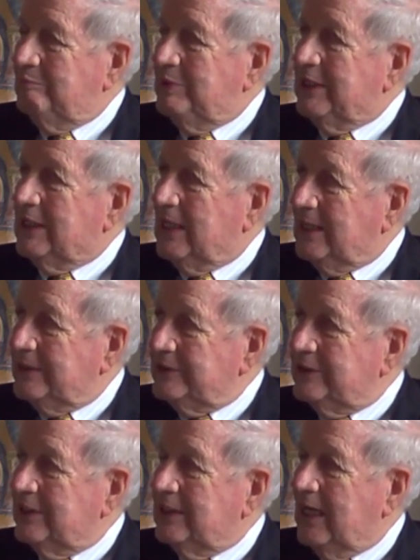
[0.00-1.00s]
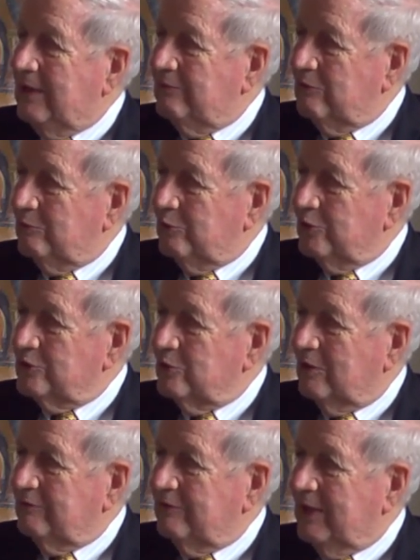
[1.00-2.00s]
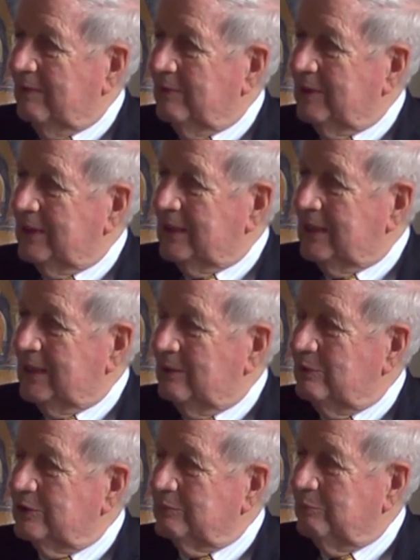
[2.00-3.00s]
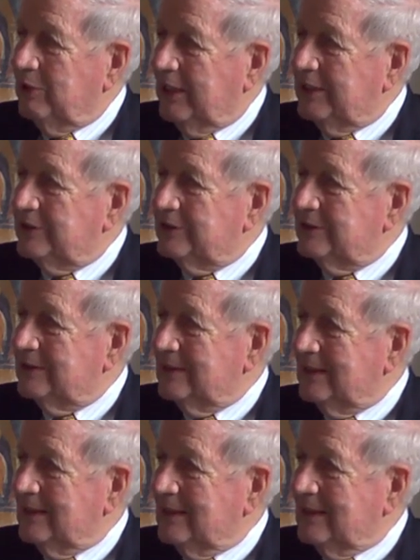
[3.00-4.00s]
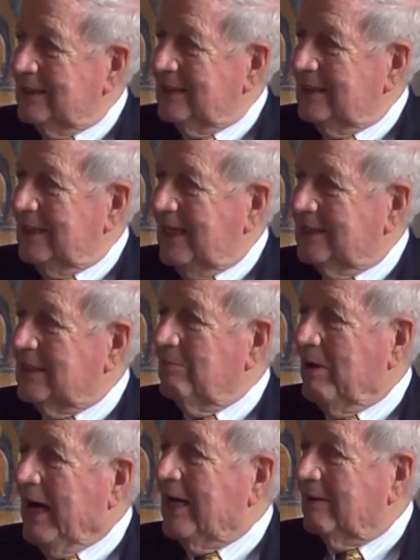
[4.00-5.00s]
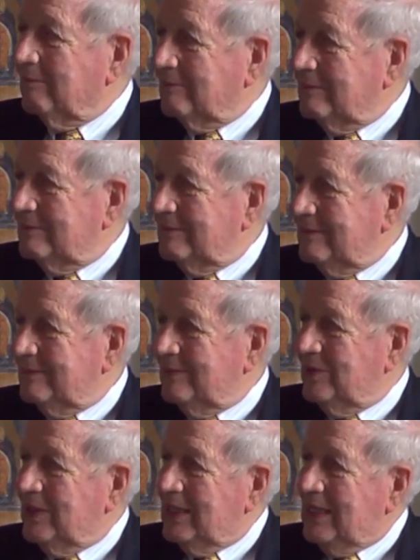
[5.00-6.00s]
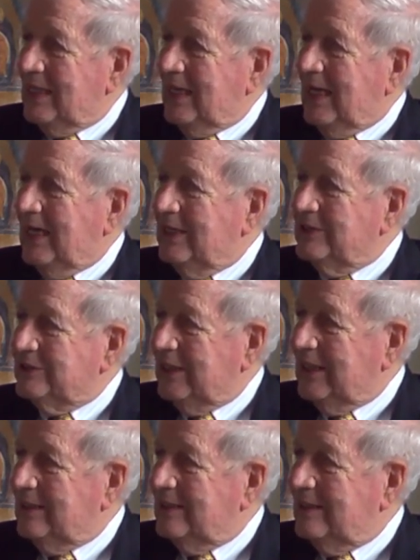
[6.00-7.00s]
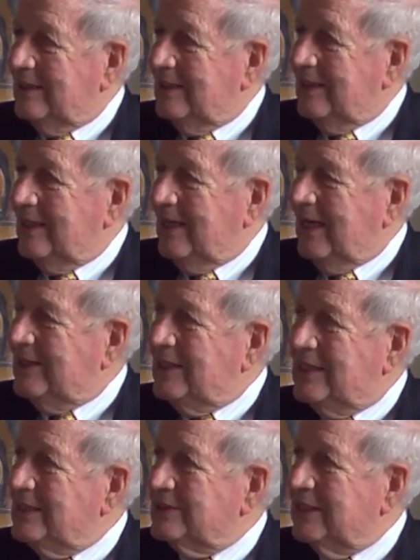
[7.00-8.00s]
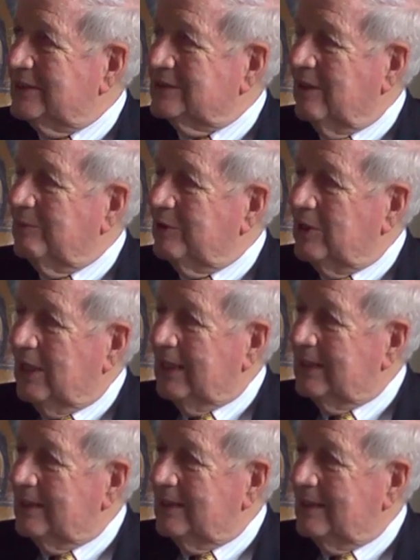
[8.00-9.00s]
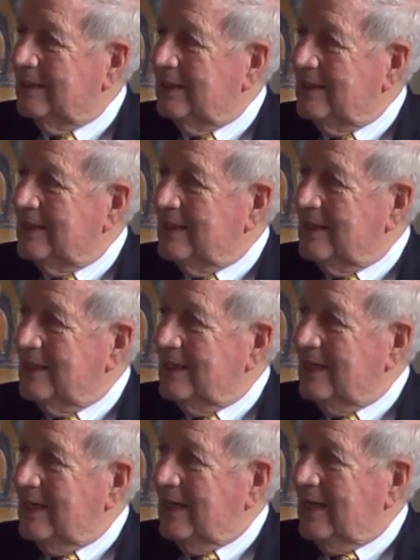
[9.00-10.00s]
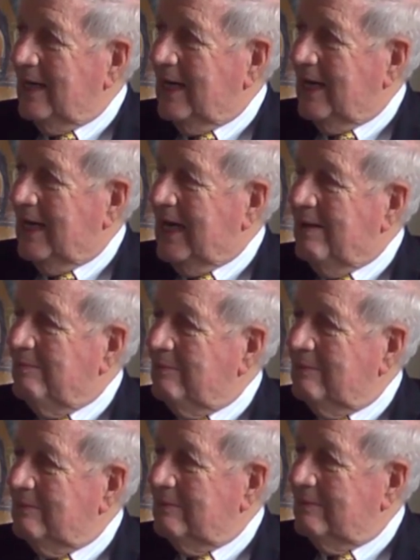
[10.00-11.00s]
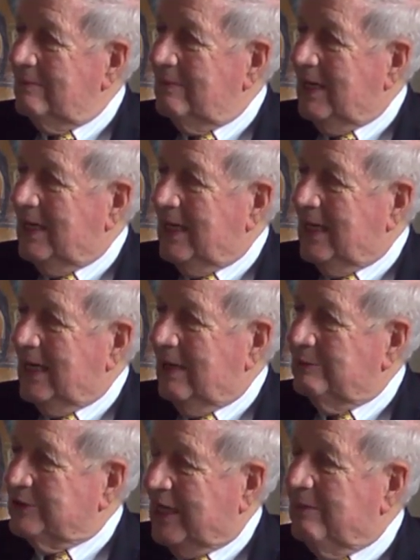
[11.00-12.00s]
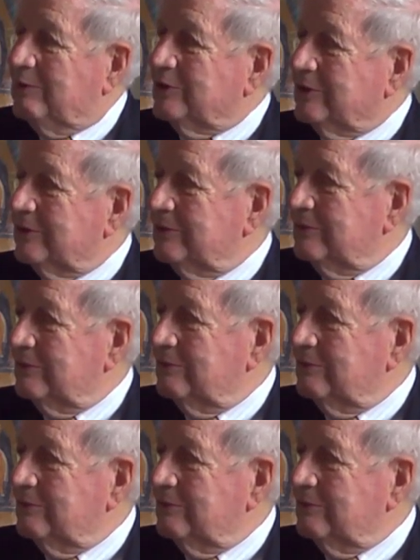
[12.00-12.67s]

because he came from a bourgeois family, he was placed at the bottom and he said, I think he said something like, I am, I, I was able to